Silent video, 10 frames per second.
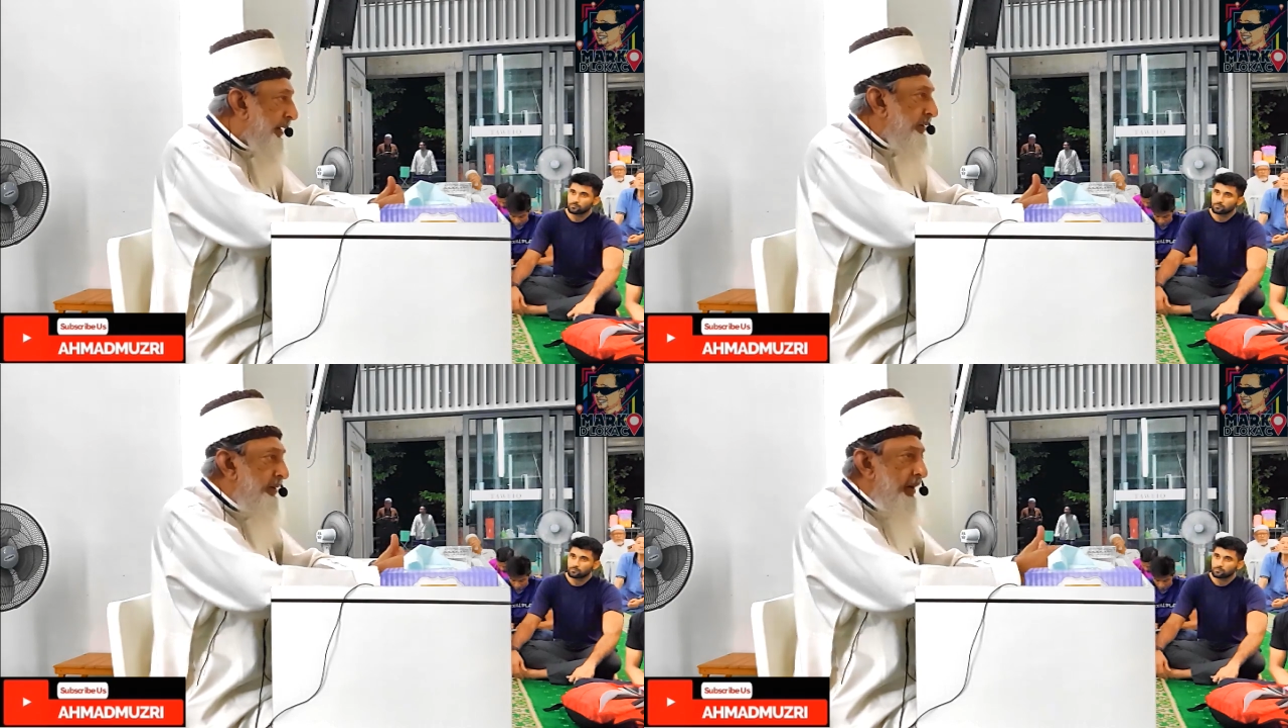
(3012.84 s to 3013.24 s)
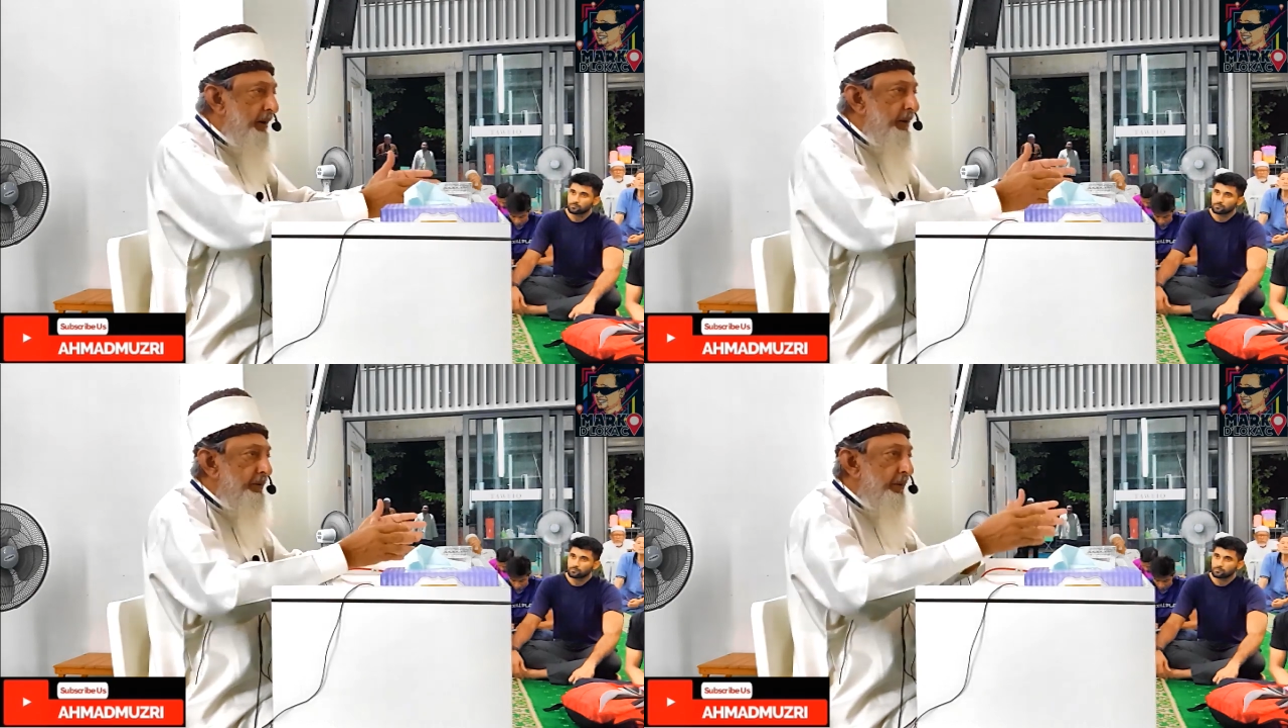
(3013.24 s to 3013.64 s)

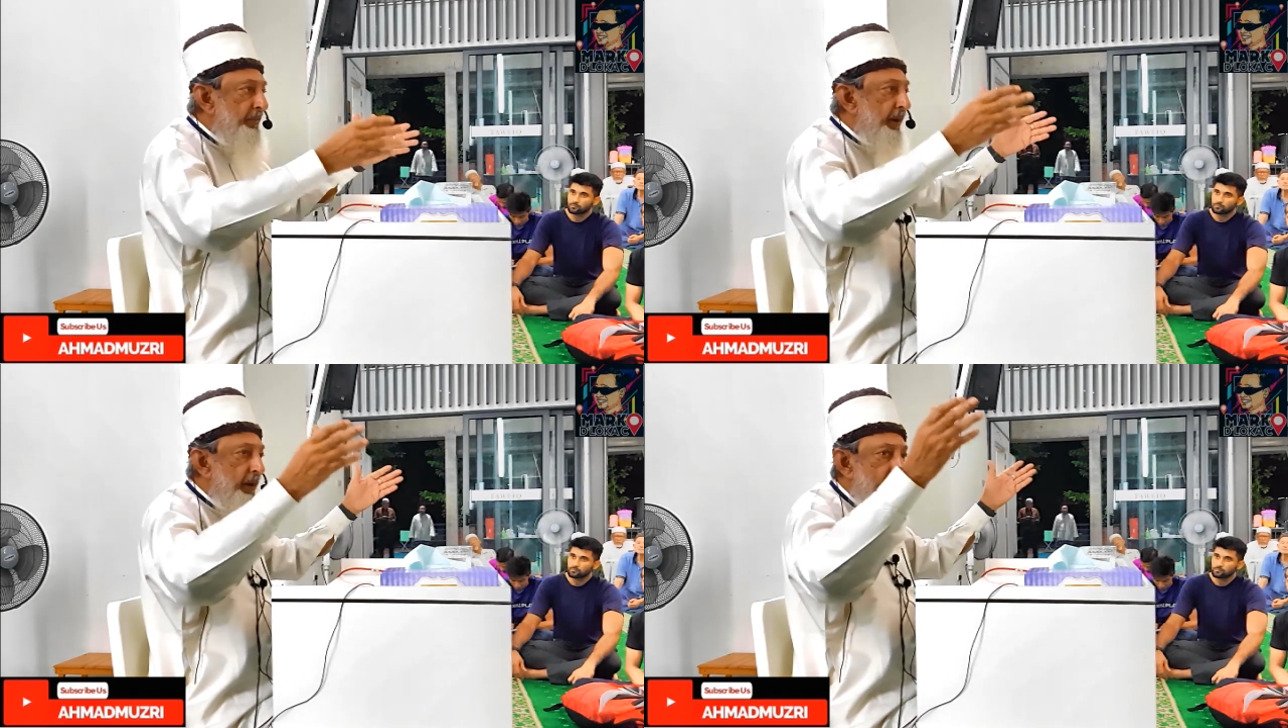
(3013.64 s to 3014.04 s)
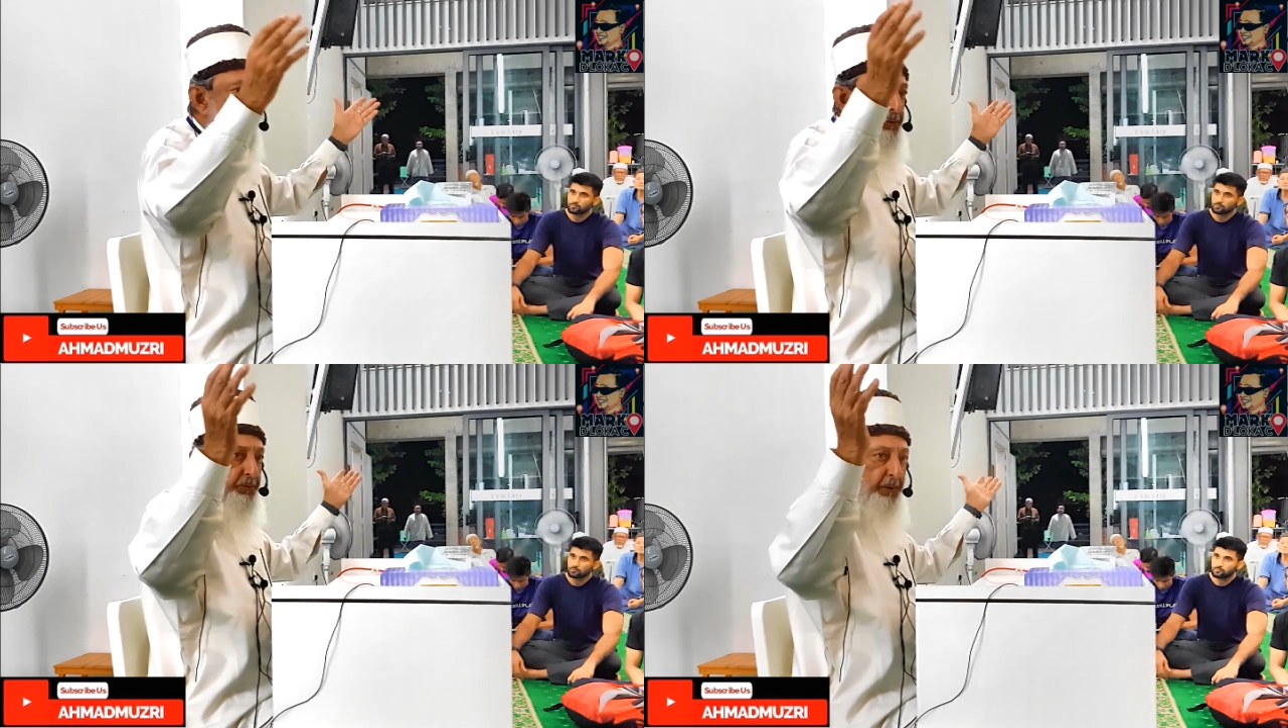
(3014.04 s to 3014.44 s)
India is a big
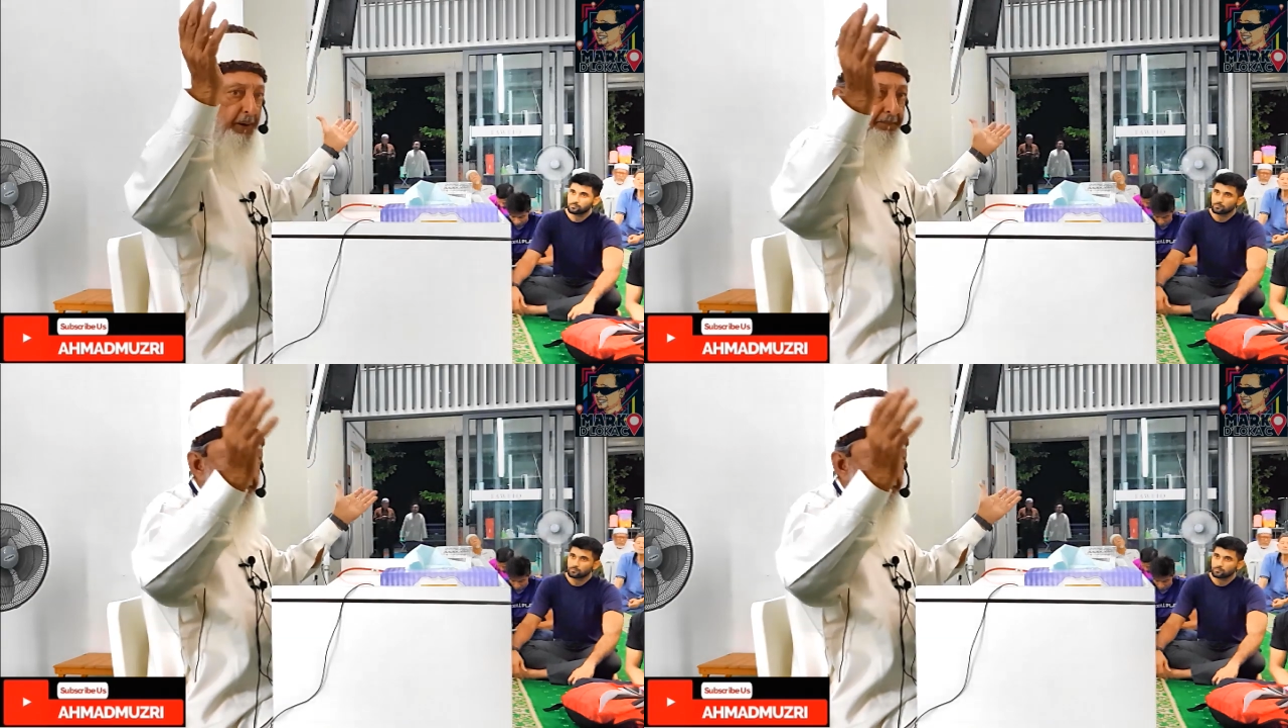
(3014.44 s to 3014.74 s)
country.